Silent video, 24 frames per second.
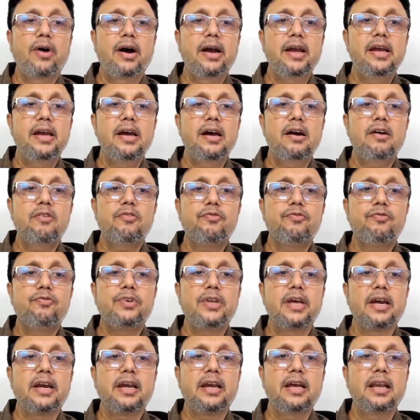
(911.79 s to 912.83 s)
Why I have
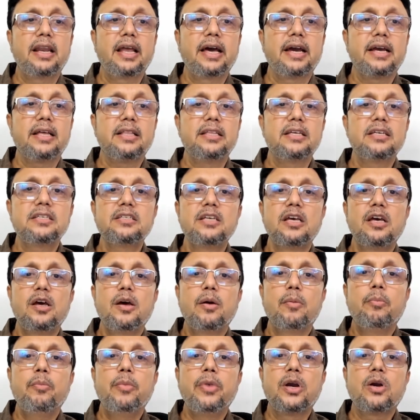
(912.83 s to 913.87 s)
taken like this?
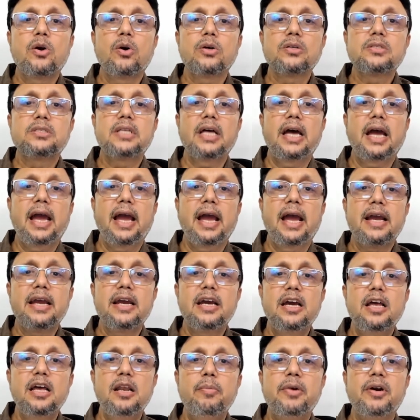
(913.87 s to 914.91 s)
Because the
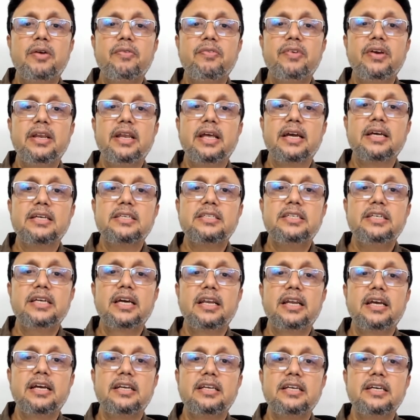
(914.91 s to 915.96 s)
angle between
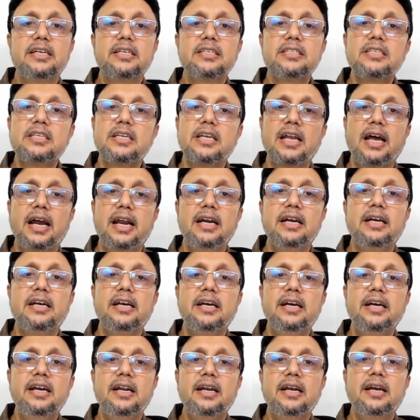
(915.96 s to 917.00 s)
AC and AT is
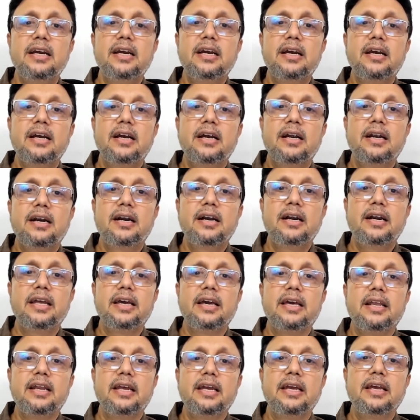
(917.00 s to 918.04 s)
90
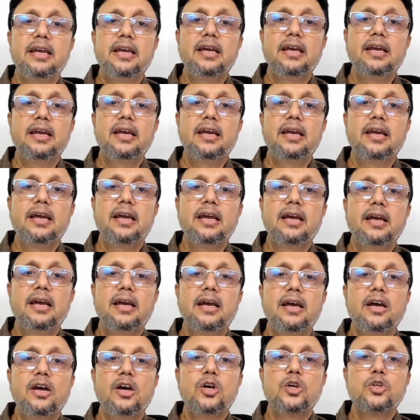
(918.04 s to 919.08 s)
degree.
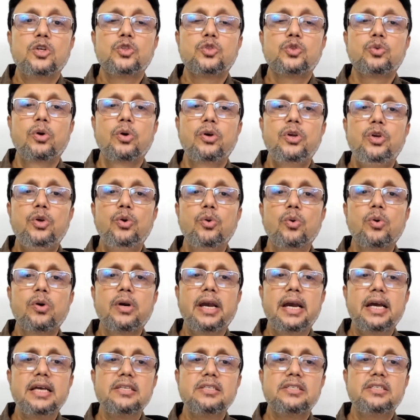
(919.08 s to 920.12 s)
So you
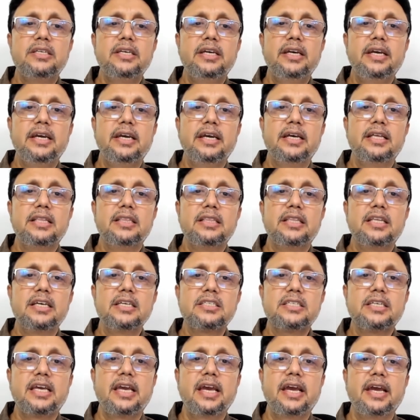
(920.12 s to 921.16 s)
can see in
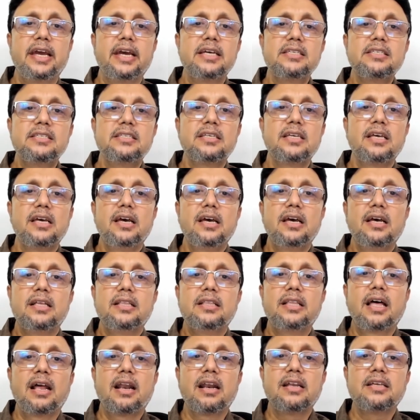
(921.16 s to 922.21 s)
this case,
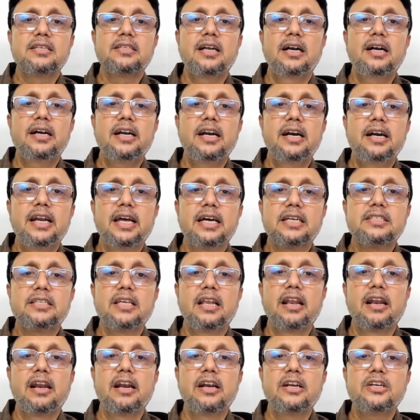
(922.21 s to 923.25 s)
the resultant
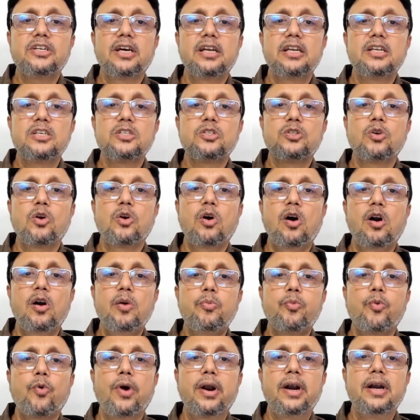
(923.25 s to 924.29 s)
acceleration is
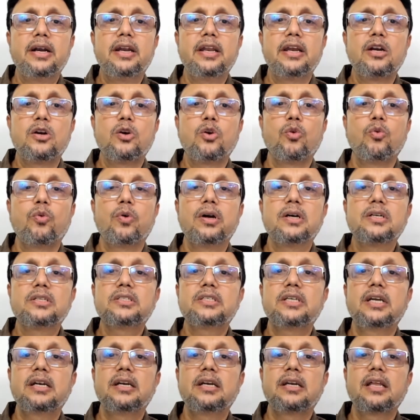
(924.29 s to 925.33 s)
not pointing
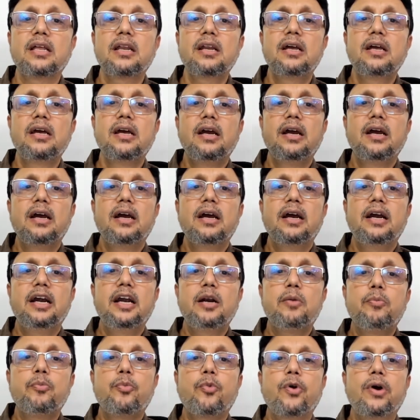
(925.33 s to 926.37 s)
towards center.
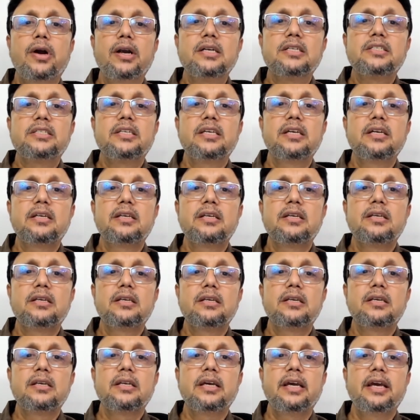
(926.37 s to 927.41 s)
It points it
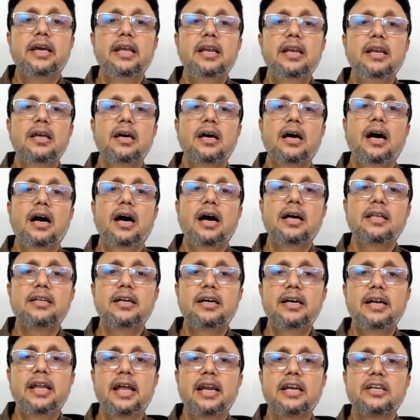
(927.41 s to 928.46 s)
in
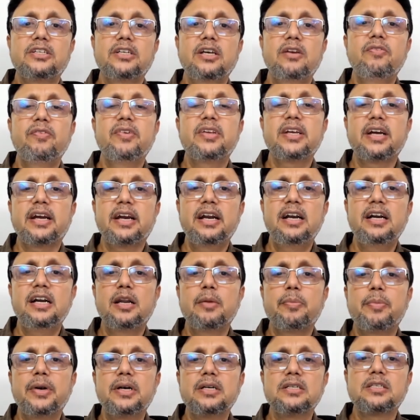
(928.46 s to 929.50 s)
other direction, which
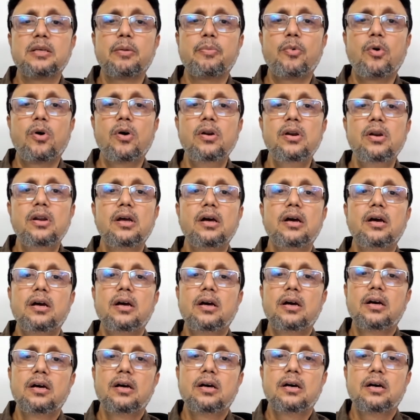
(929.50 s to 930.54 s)
again depends upon
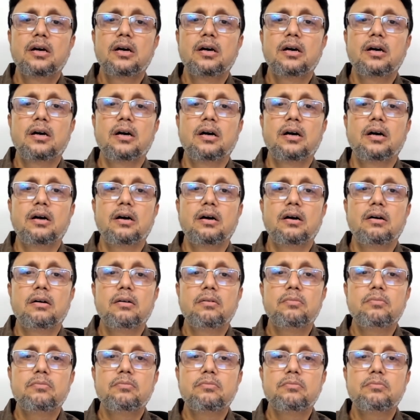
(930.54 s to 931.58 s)
uh,
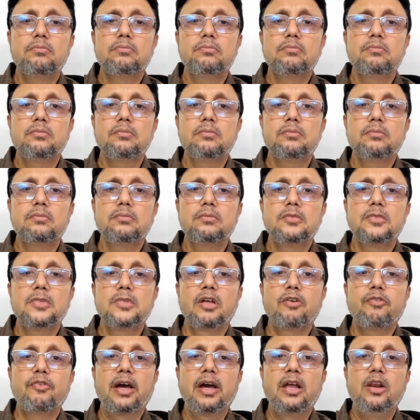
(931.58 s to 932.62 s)

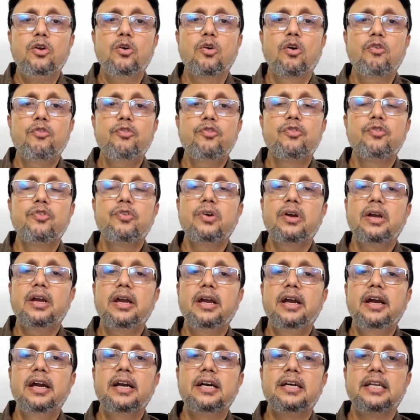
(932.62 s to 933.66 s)
the value of
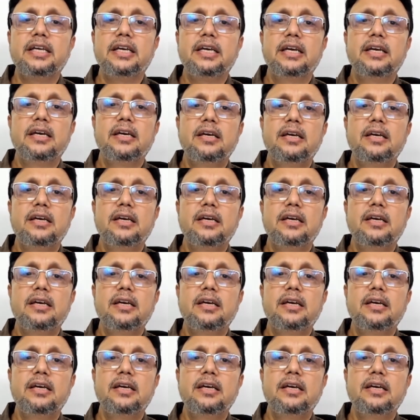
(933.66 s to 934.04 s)
AT.